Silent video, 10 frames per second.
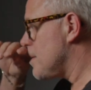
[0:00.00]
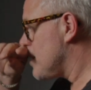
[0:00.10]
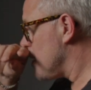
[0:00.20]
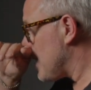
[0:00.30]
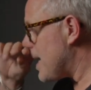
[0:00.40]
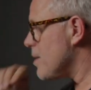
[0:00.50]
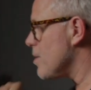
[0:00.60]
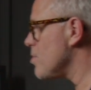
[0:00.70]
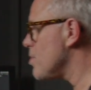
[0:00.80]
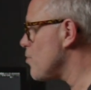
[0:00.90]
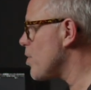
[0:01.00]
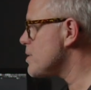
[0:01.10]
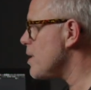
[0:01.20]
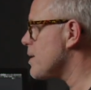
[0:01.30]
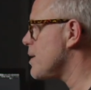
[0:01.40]
The parallel node
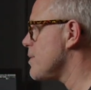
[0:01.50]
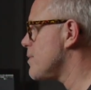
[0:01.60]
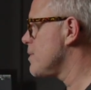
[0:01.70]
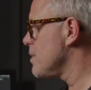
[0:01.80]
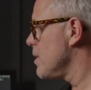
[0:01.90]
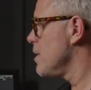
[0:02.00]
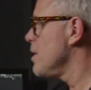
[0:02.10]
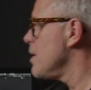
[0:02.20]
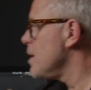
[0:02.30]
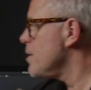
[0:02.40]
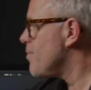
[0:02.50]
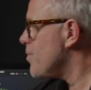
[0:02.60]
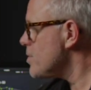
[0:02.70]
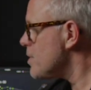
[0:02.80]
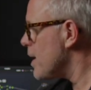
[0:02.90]
works like this. In the
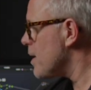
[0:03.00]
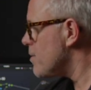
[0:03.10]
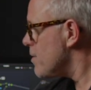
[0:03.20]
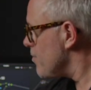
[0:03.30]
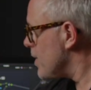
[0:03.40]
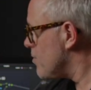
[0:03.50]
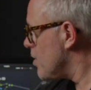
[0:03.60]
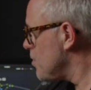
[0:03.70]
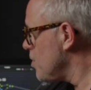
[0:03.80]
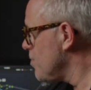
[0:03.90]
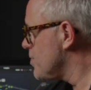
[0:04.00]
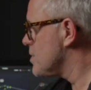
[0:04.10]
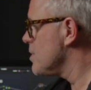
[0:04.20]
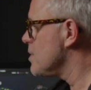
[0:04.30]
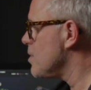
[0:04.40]
first layer, it
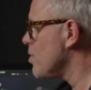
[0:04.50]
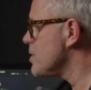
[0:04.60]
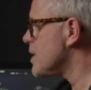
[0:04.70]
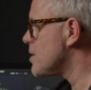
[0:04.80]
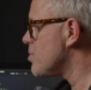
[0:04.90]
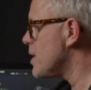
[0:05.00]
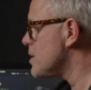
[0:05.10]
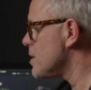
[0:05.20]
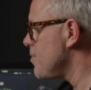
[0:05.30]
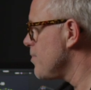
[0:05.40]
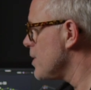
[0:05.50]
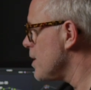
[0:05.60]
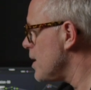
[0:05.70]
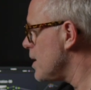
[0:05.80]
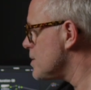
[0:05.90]
removes all the saturation.
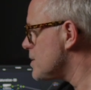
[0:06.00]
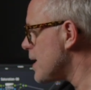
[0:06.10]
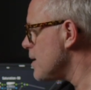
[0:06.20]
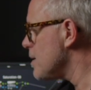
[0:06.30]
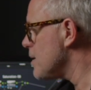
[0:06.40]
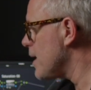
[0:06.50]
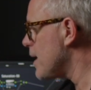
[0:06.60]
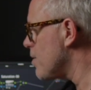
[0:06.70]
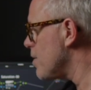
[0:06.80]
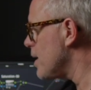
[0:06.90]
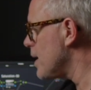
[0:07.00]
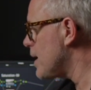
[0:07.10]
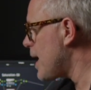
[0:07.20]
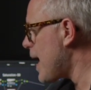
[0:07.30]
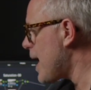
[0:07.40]
In the second layer,
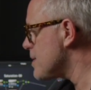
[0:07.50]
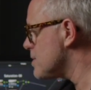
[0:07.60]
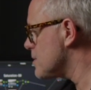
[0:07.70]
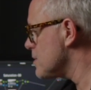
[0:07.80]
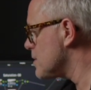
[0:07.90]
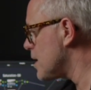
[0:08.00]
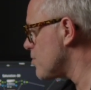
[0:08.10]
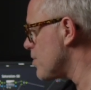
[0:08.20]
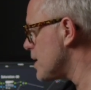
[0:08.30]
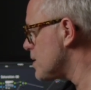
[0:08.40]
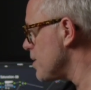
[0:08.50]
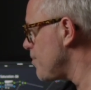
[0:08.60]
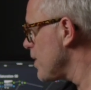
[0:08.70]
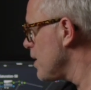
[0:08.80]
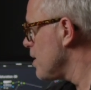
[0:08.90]
it adds saturation.
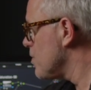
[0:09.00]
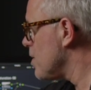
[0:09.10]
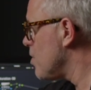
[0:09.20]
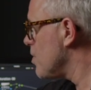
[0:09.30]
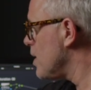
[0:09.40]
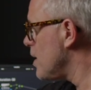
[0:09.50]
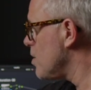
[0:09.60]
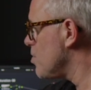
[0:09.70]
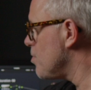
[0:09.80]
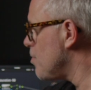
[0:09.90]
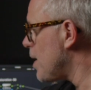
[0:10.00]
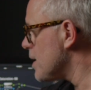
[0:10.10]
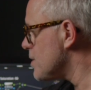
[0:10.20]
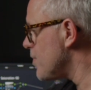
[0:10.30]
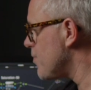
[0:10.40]
So here you do
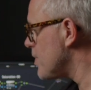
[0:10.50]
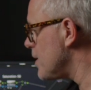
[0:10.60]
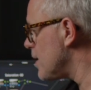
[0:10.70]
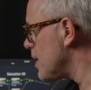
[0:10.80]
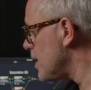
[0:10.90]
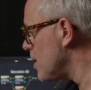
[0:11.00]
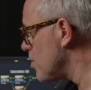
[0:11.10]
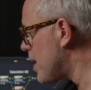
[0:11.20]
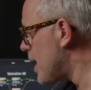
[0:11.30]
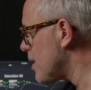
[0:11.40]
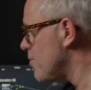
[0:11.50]
minus 50, and here you add